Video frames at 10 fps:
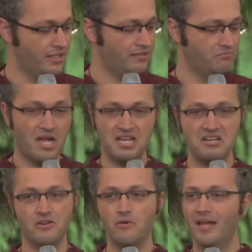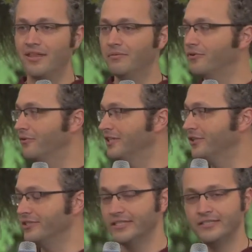it, I didn't know about that before
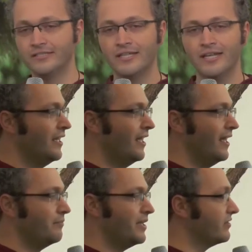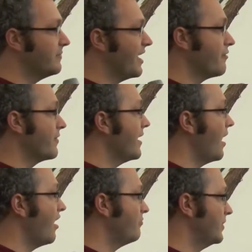researching this, and, but that was about three and a
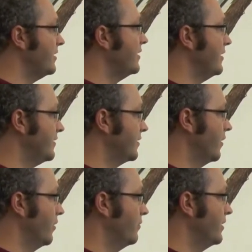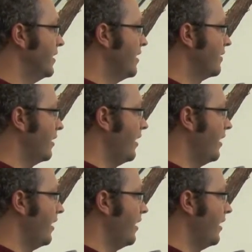half billion years ago. The